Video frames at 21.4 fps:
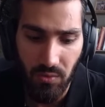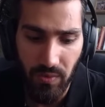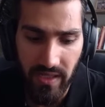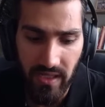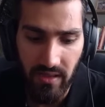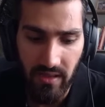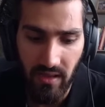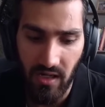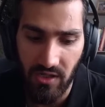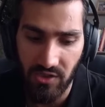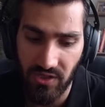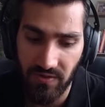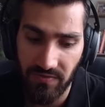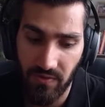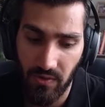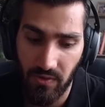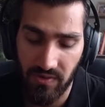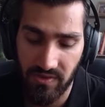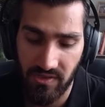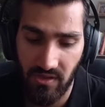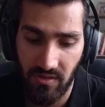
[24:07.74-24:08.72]
we largely
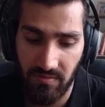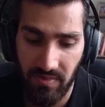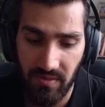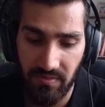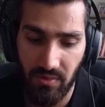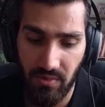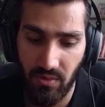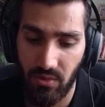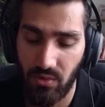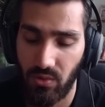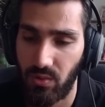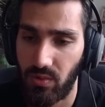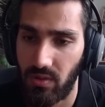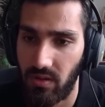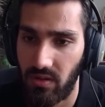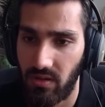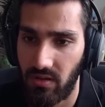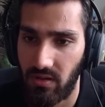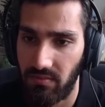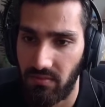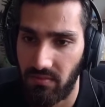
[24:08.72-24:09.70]
focused on people who
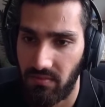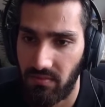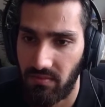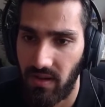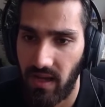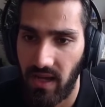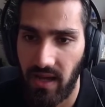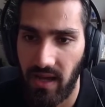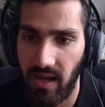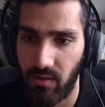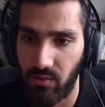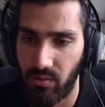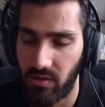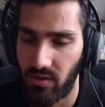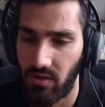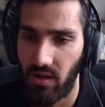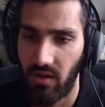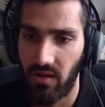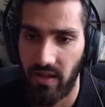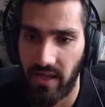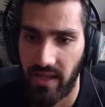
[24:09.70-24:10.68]
were, I would
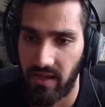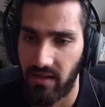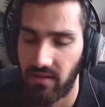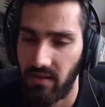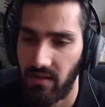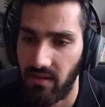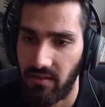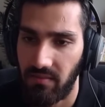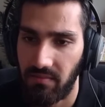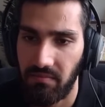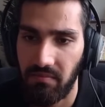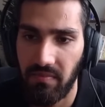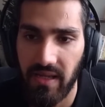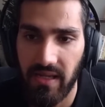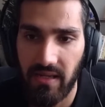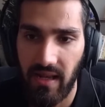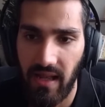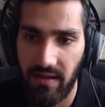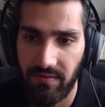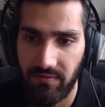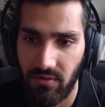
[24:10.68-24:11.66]
call like
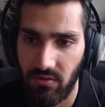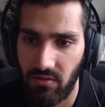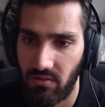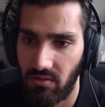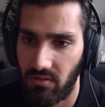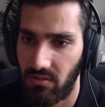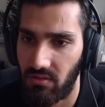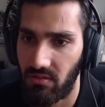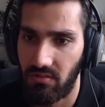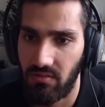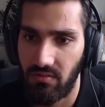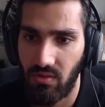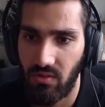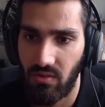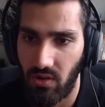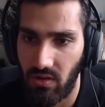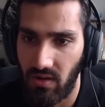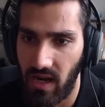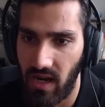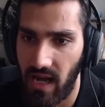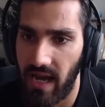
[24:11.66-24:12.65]
mid-level
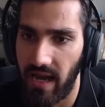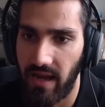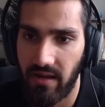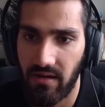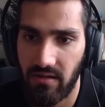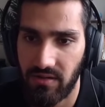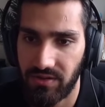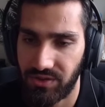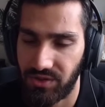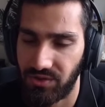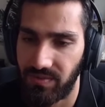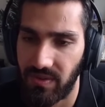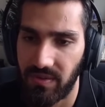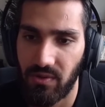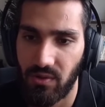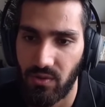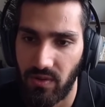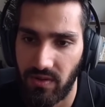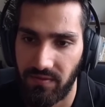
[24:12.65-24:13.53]
or higher. So people who